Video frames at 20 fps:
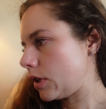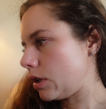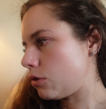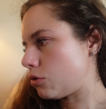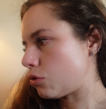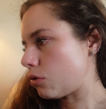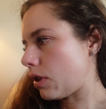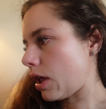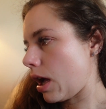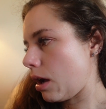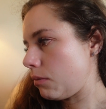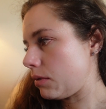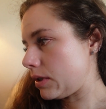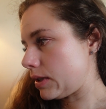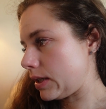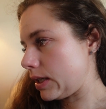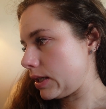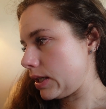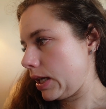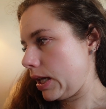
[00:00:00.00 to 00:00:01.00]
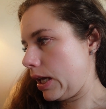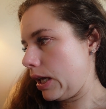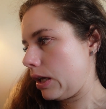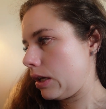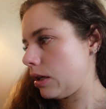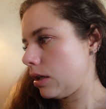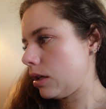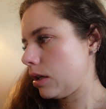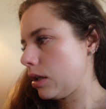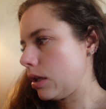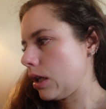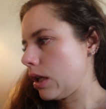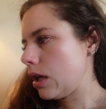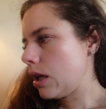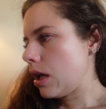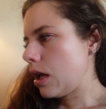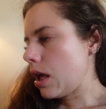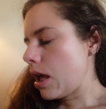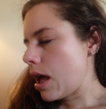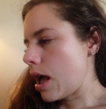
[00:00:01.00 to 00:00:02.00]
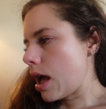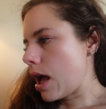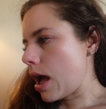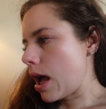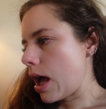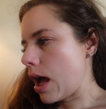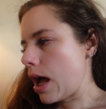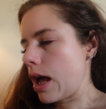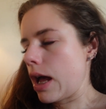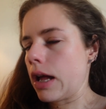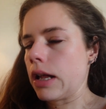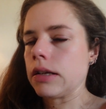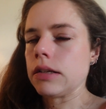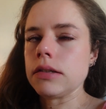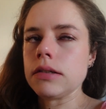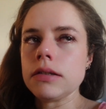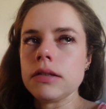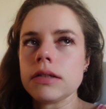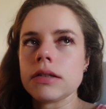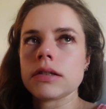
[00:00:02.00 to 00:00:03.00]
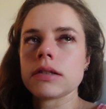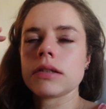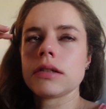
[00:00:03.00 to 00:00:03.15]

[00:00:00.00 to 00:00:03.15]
so that was today, and